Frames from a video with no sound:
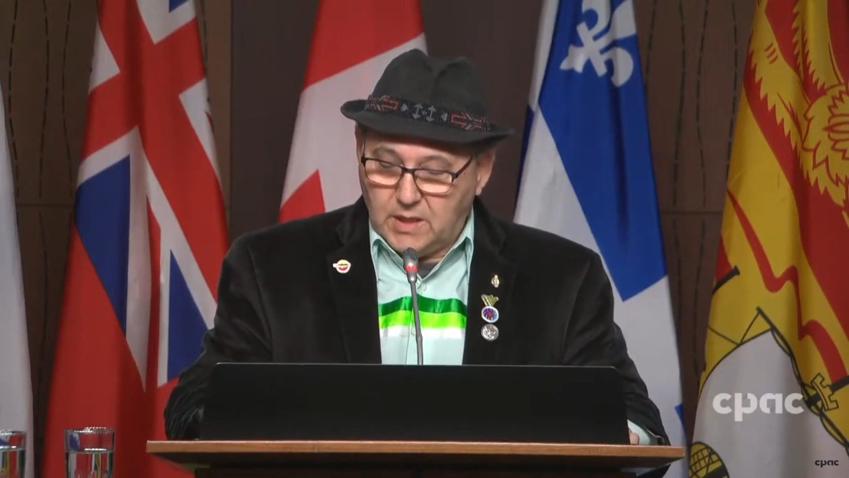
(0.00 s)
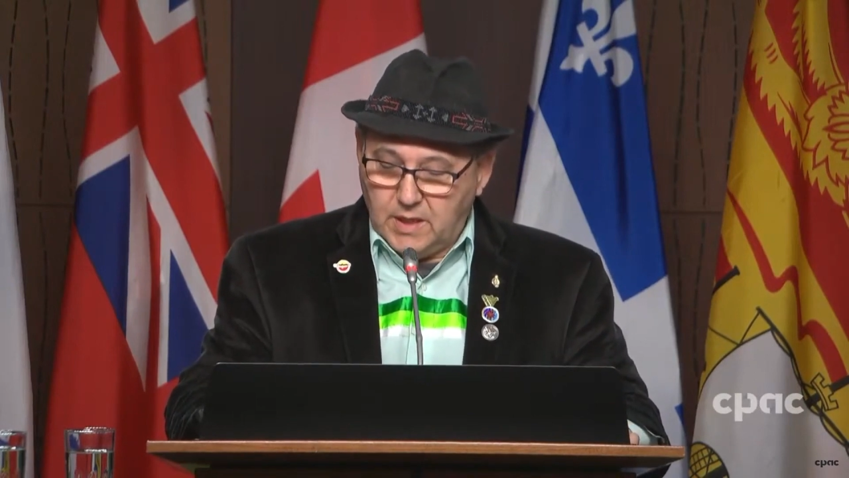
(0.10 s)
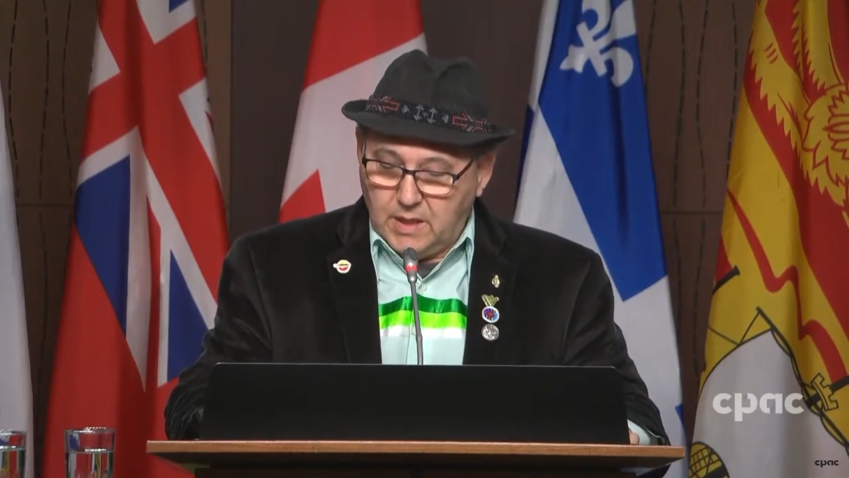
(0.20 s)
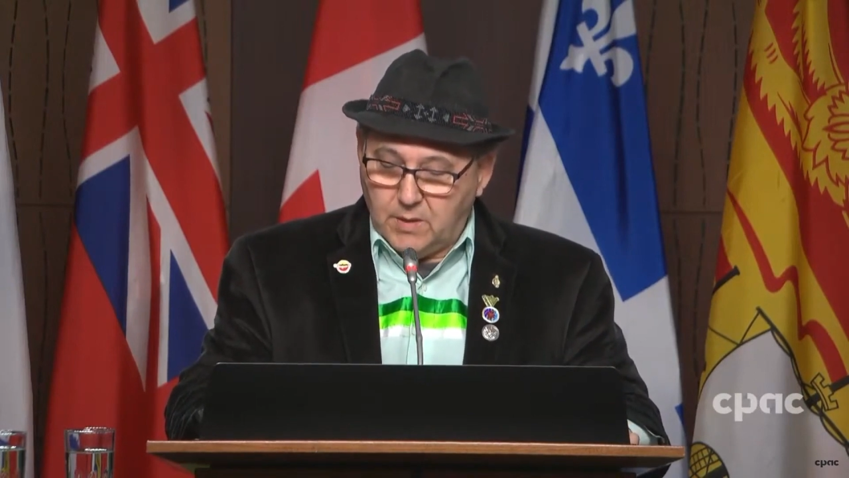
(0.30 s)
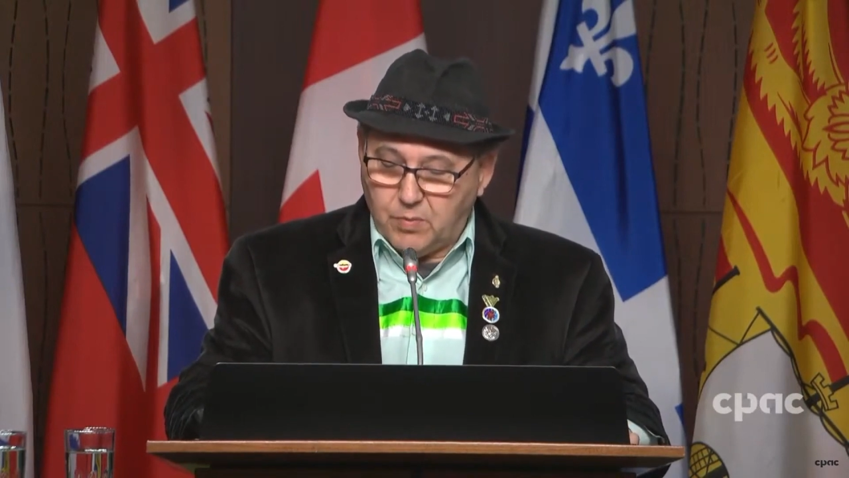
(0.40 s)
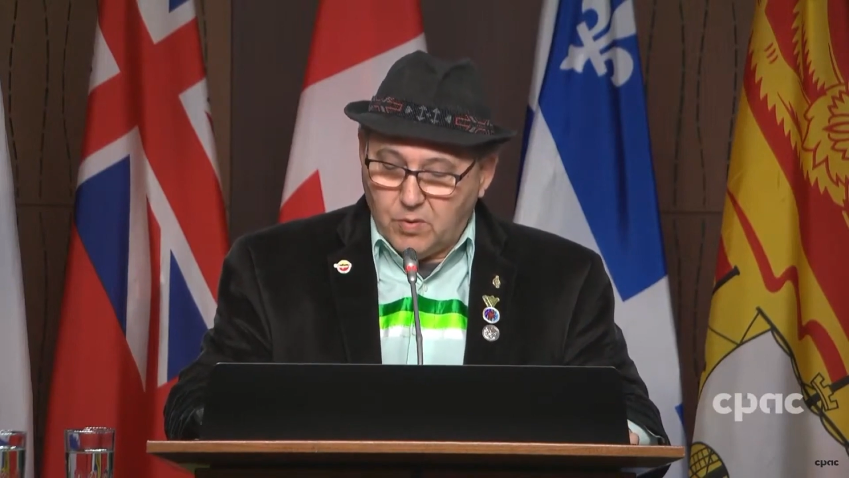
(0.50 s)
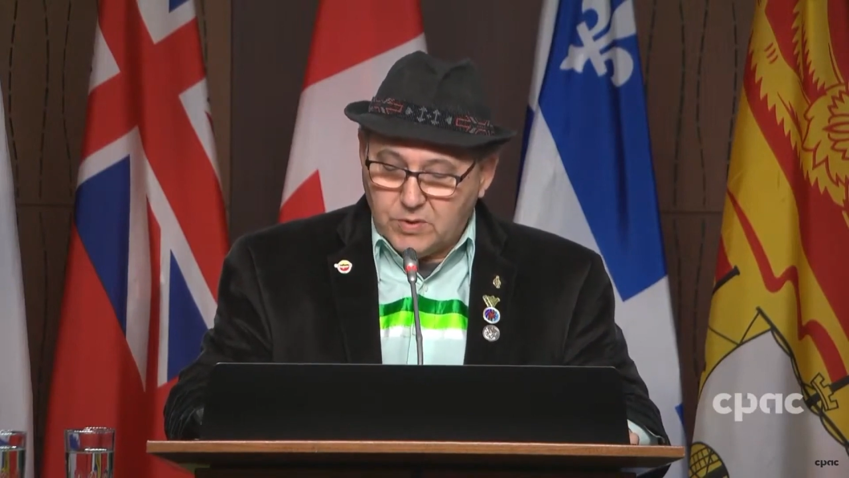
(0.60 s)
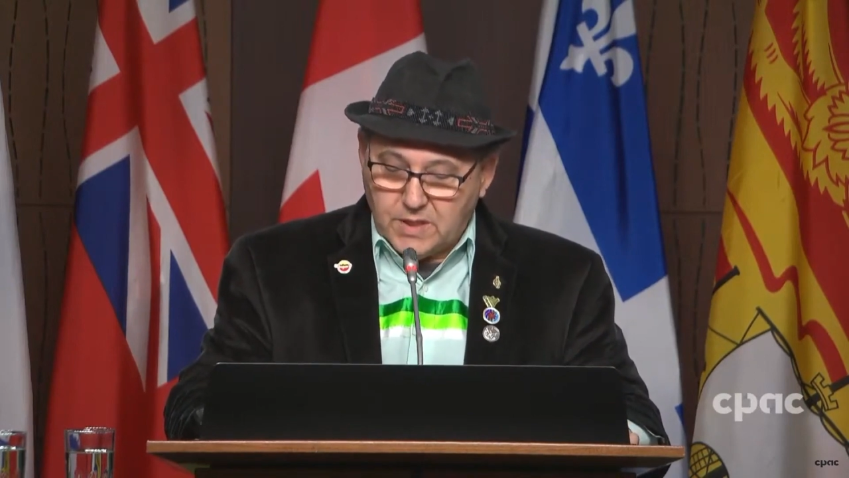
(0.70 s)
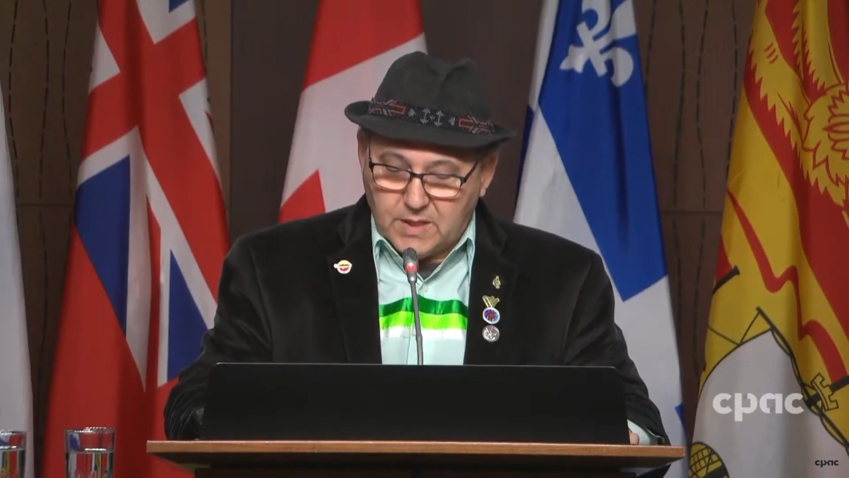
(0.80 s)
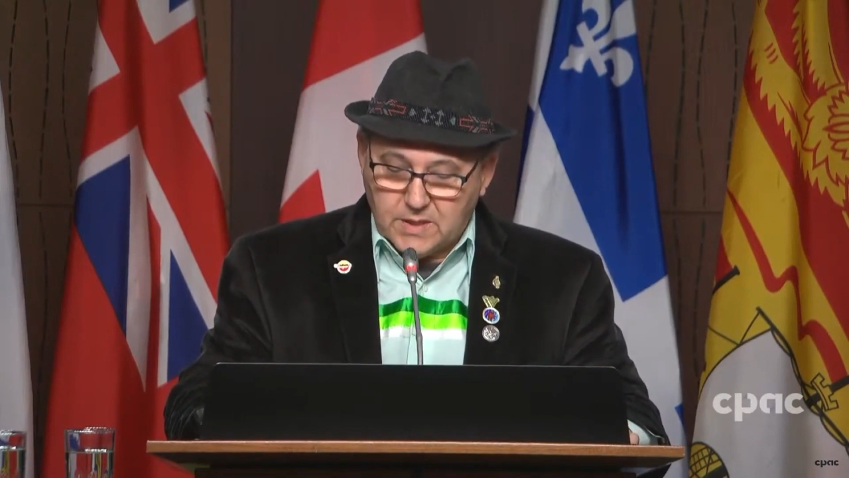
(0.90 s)
lead a
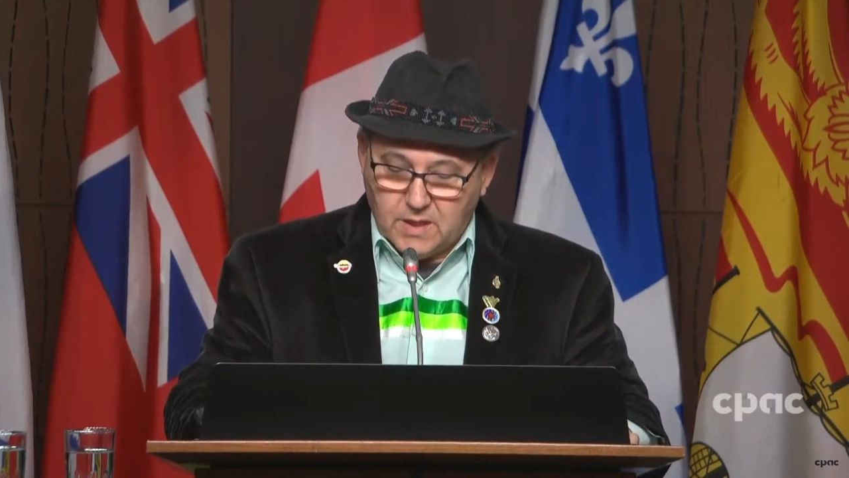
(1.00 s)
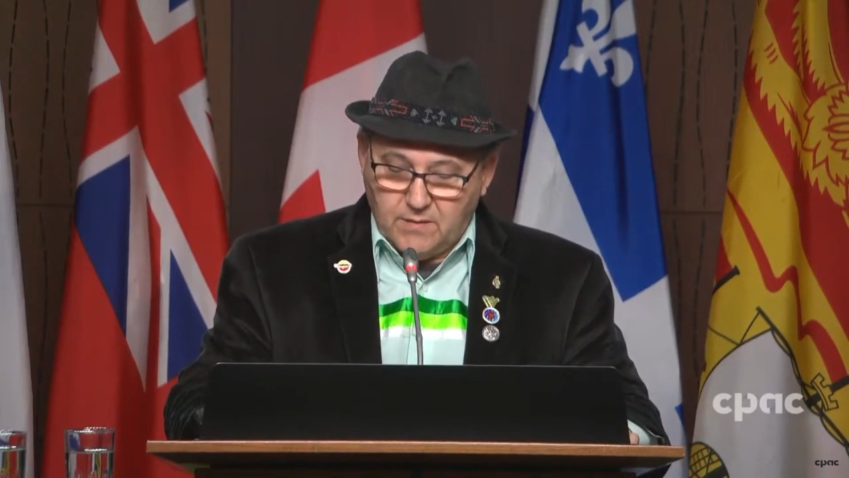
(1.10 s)
process